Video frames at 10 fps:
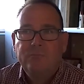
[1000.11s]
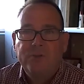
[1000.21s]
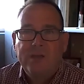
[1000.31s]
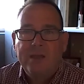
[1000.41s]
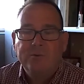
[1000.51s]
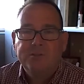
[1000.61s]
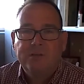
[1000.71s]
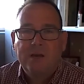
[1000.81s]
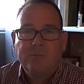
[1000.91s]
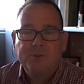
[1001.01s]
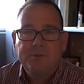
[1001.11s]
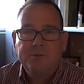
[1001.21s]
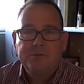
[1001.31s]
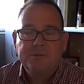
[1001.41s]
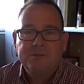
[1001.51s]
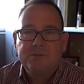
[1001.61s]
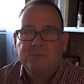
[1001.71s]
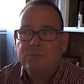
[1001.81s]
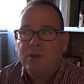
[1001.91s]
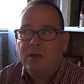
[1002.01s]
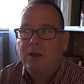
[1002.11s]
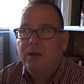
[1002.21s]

be able to come with the new system,